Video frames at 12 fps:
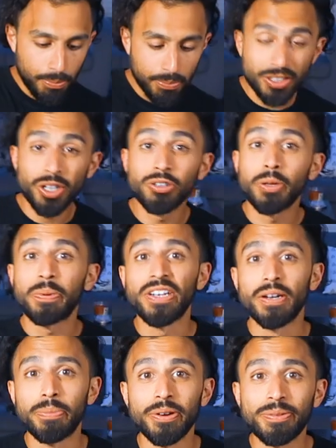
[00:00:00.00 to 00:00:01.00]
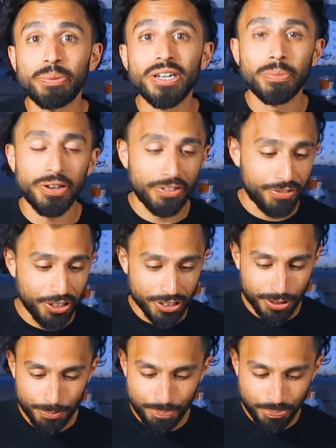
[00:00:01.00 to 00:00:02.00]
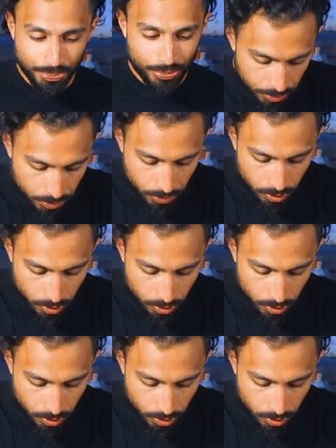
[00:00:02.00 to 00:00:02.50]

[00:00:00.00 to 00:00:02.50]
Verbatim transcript: Let's go with the peanut butter. Peanut butter first.